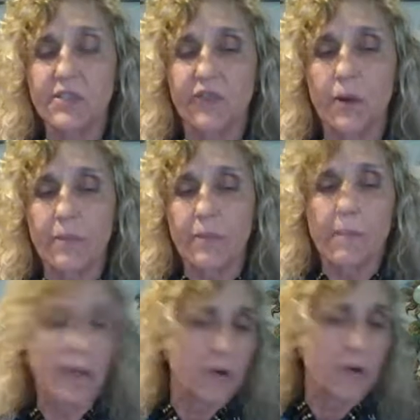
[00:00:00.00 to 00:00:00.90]
from the
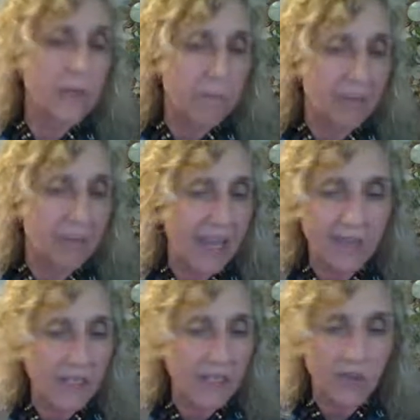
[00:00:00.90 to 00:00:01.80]
barium plant
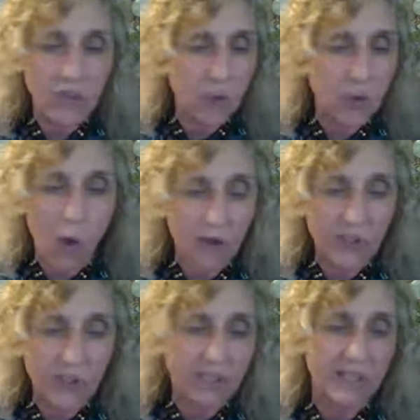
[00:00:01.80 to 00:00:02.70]
into the water
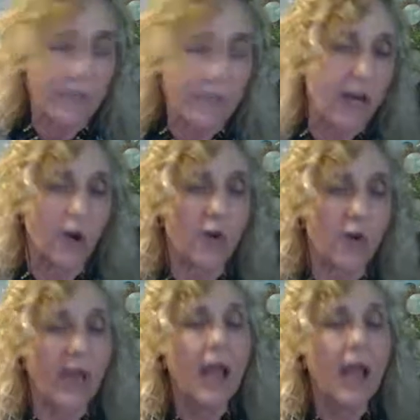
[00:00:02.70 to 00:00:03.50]
system there, or